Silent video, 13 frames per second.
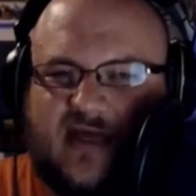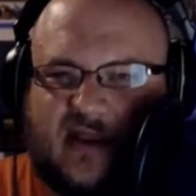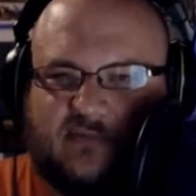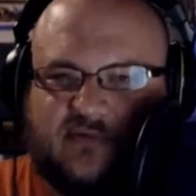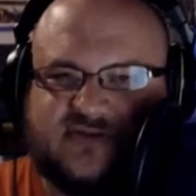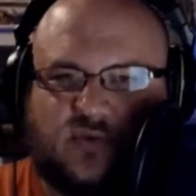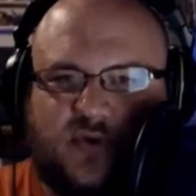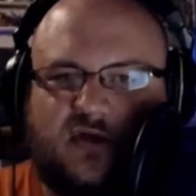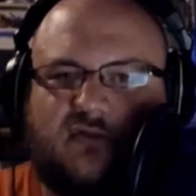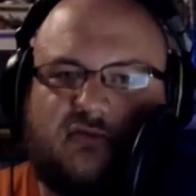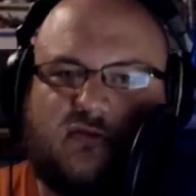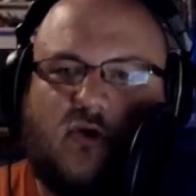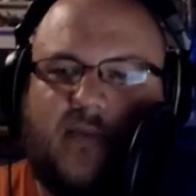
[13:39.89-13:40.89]
that it was a real
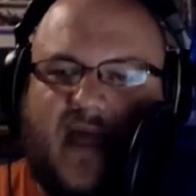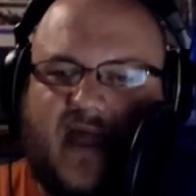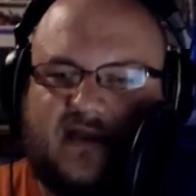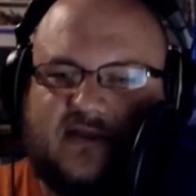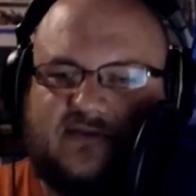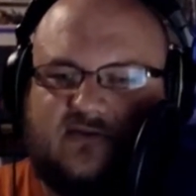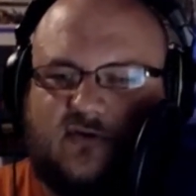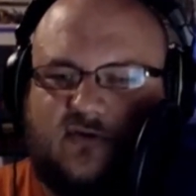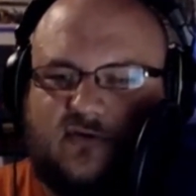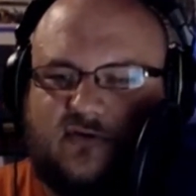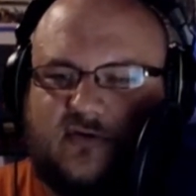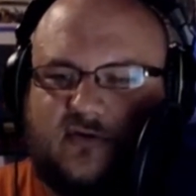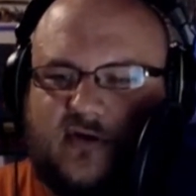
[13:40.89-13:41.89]
throwback
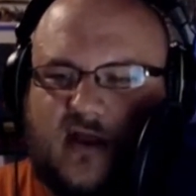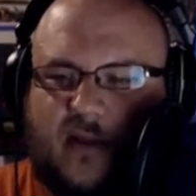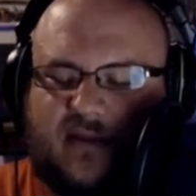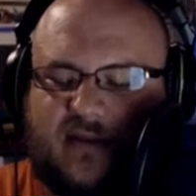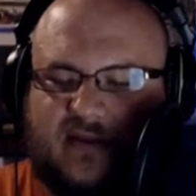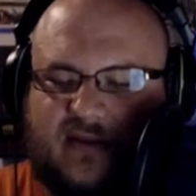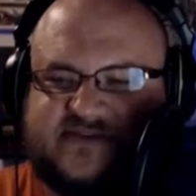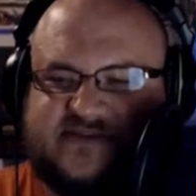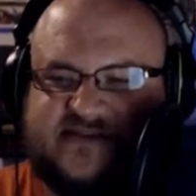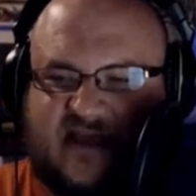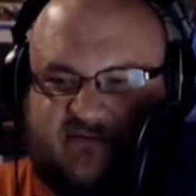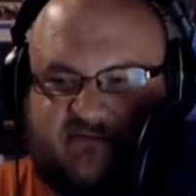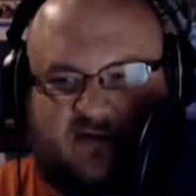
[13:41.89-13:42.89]
to. I mean, it was
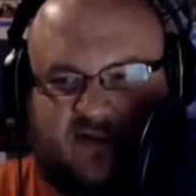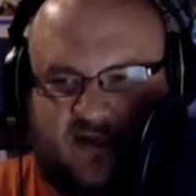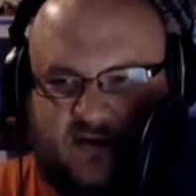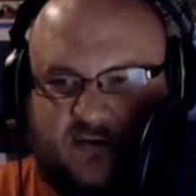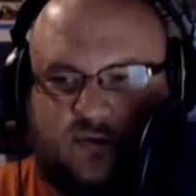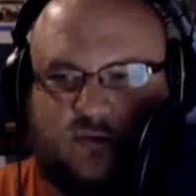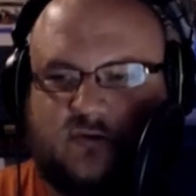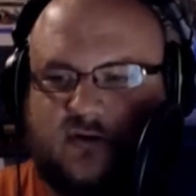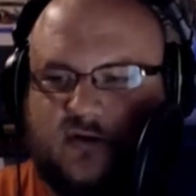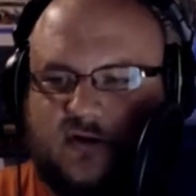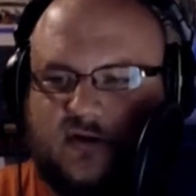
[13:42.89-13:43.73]
definitely Who,